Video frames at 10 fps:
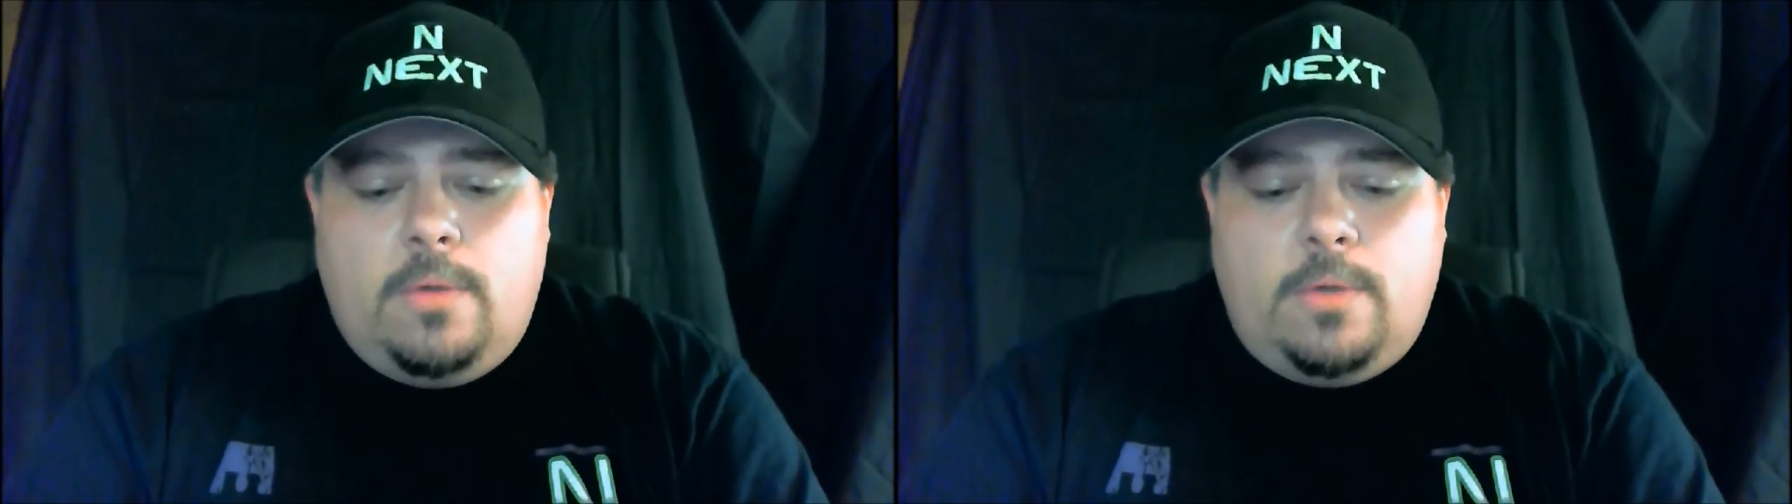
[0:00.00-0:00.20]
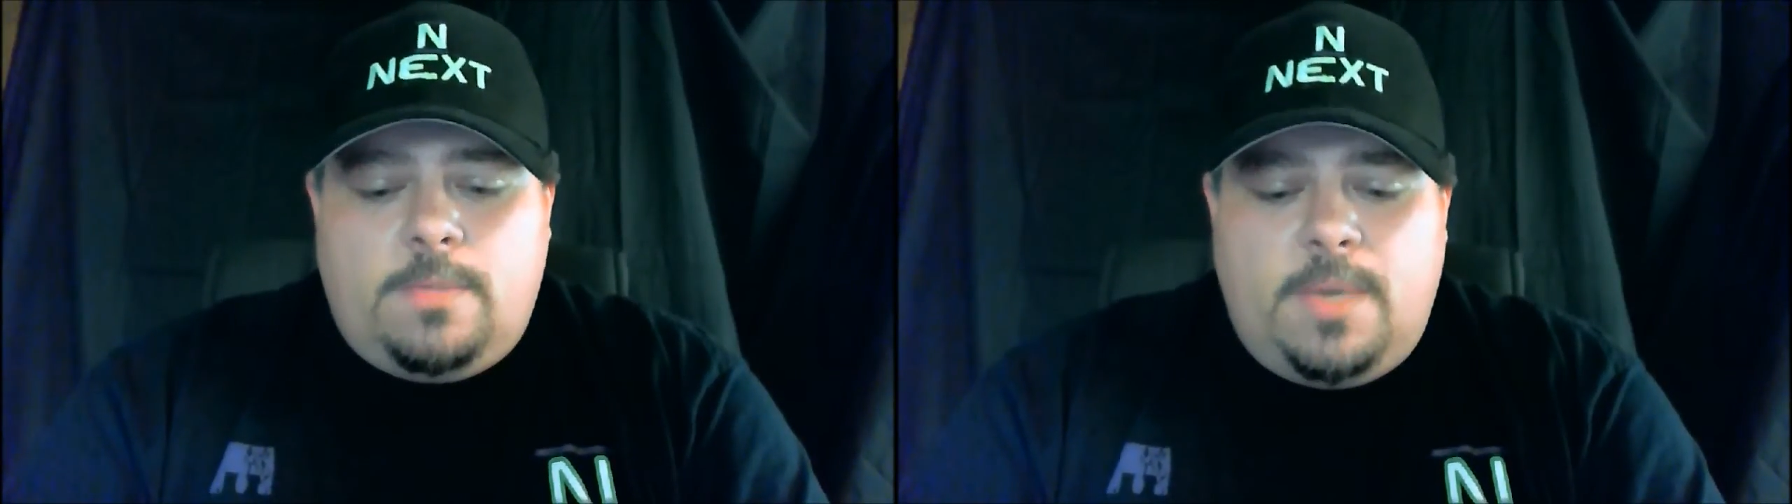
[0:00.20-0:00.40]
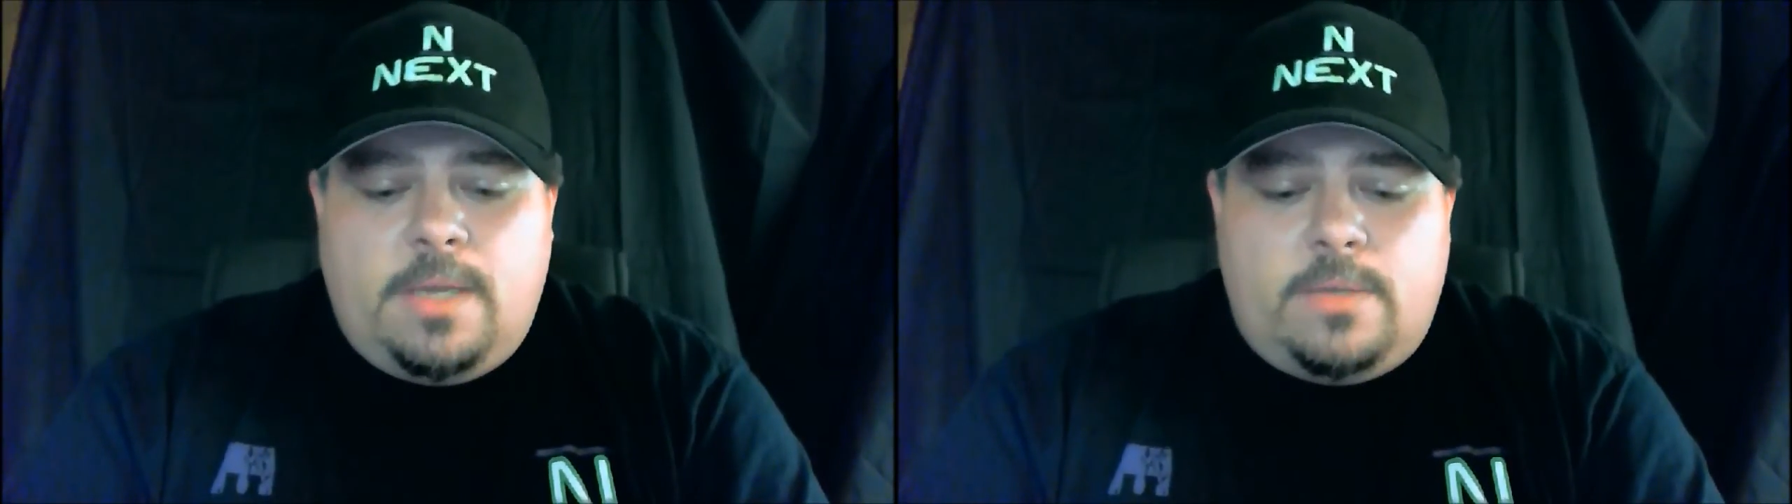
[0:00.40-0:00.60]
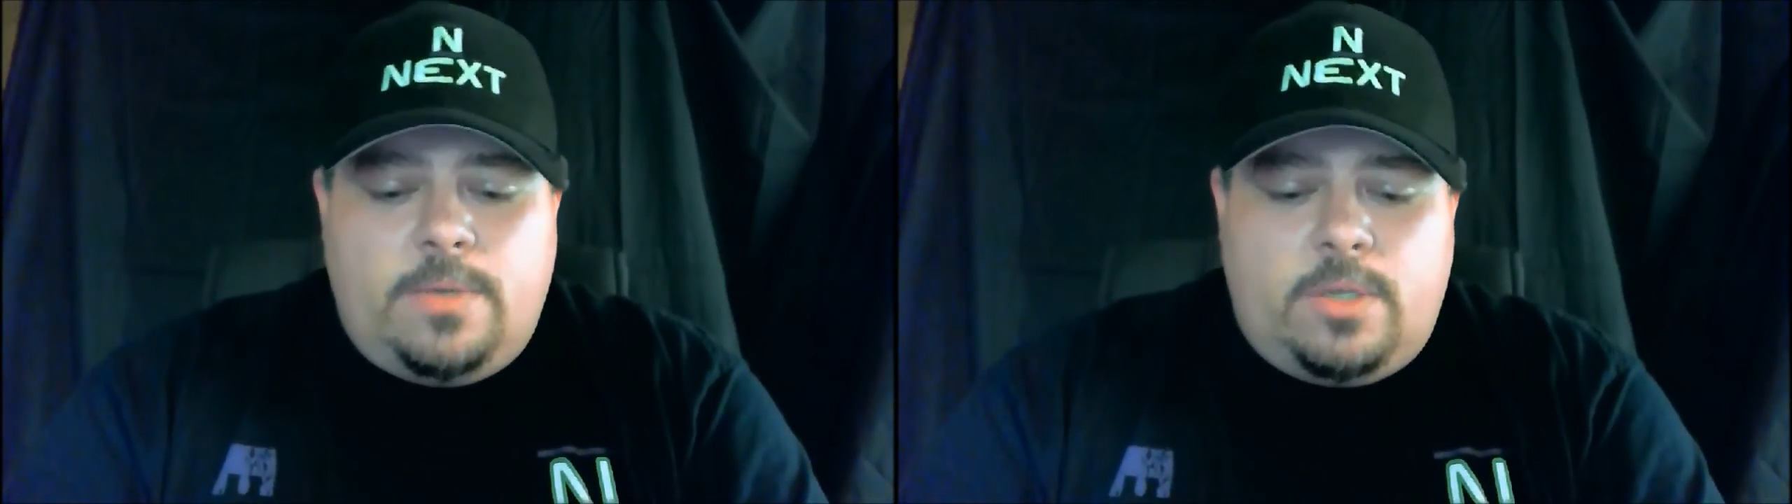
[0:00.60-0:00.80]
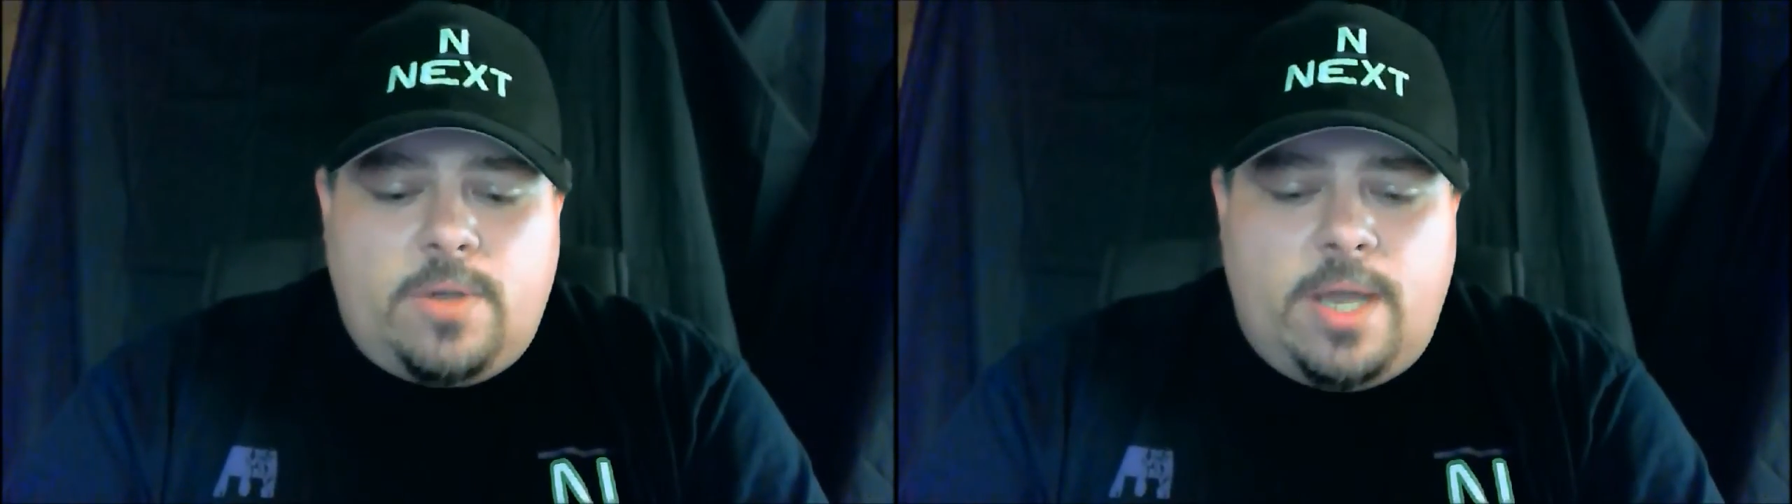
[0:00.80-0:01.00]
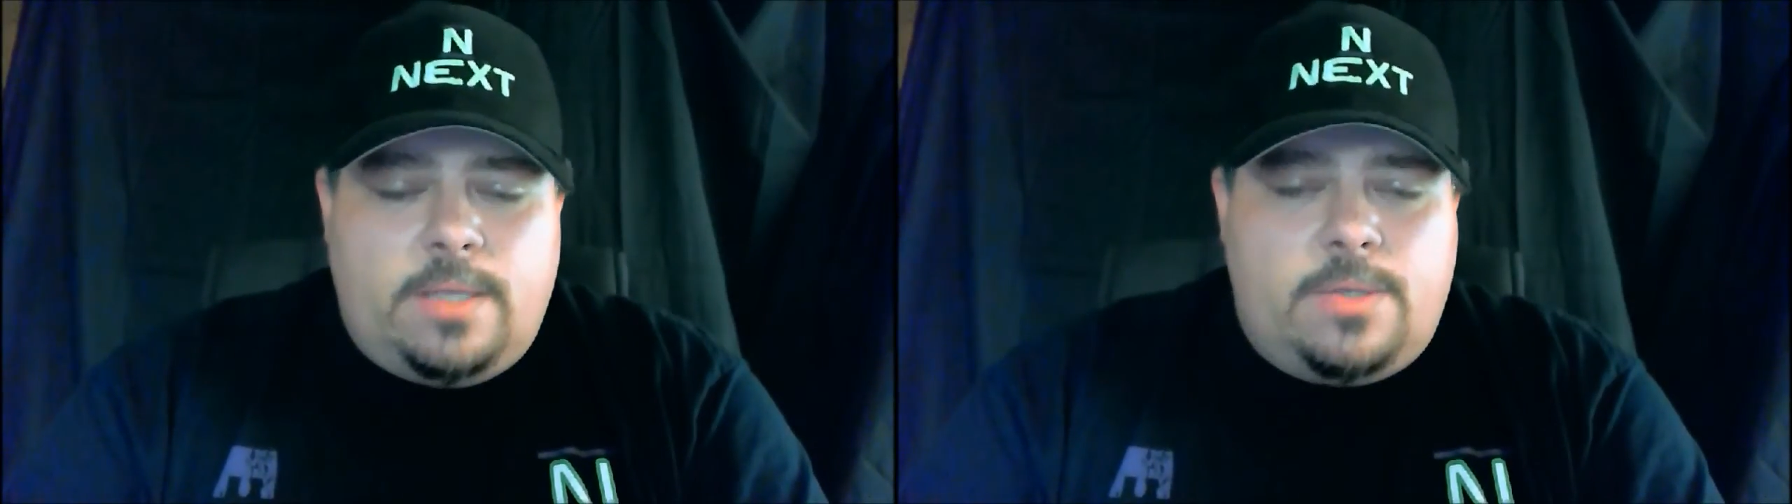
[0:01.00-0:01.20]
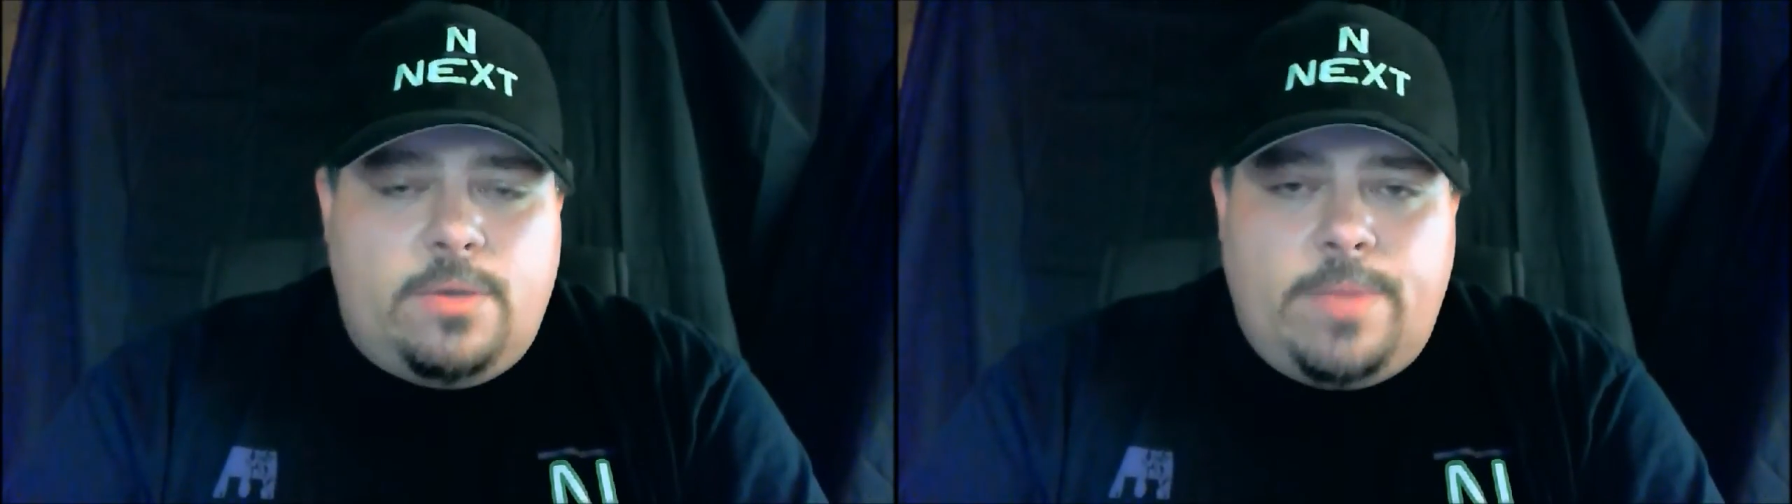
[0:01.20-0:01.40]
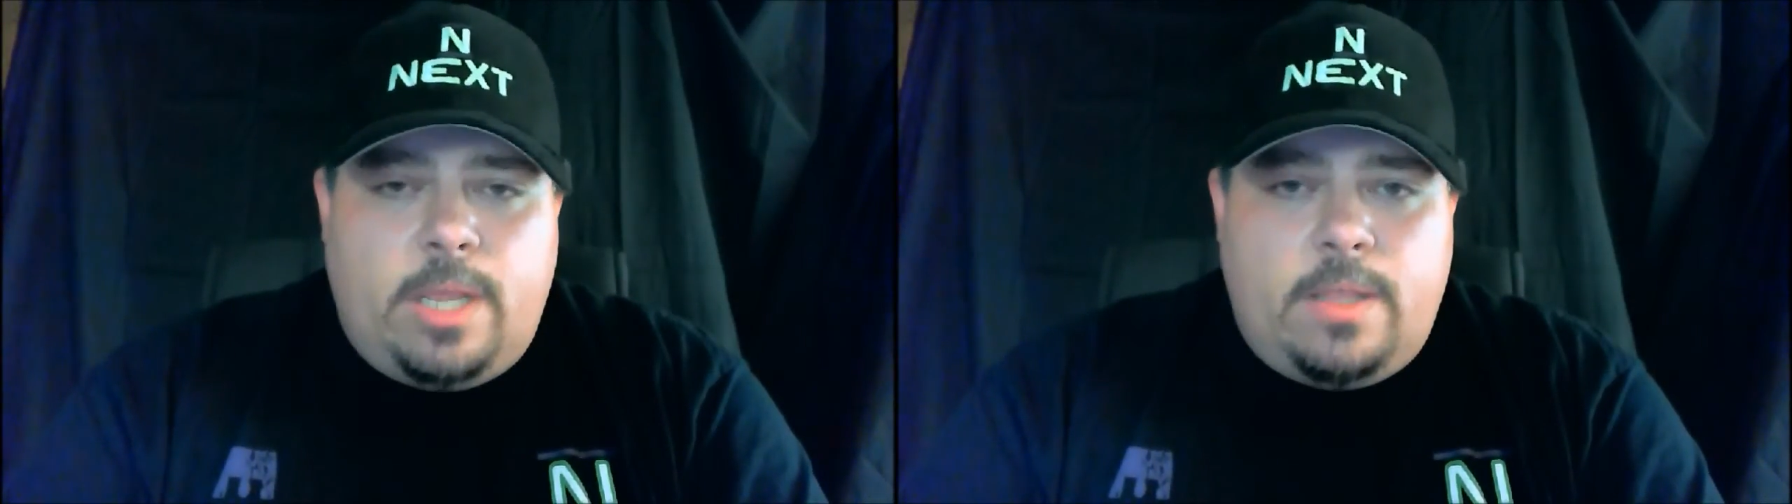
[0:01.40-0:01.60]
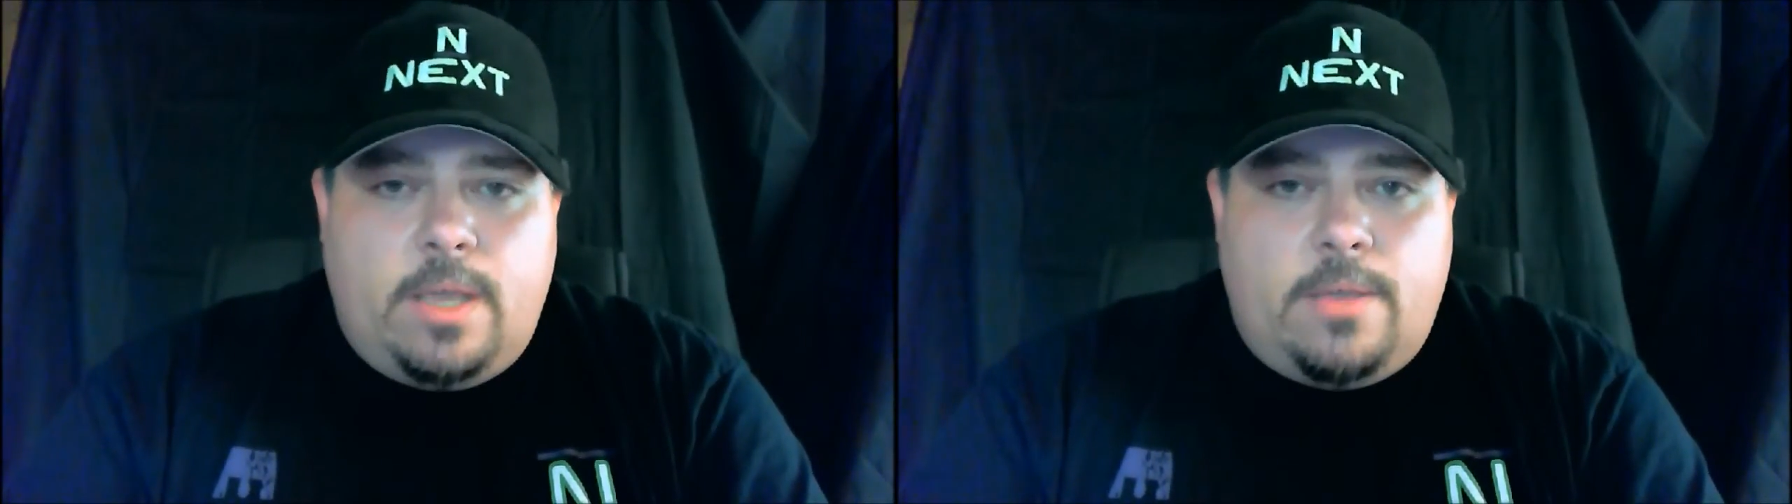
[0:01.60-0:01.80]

was because we tried so many of the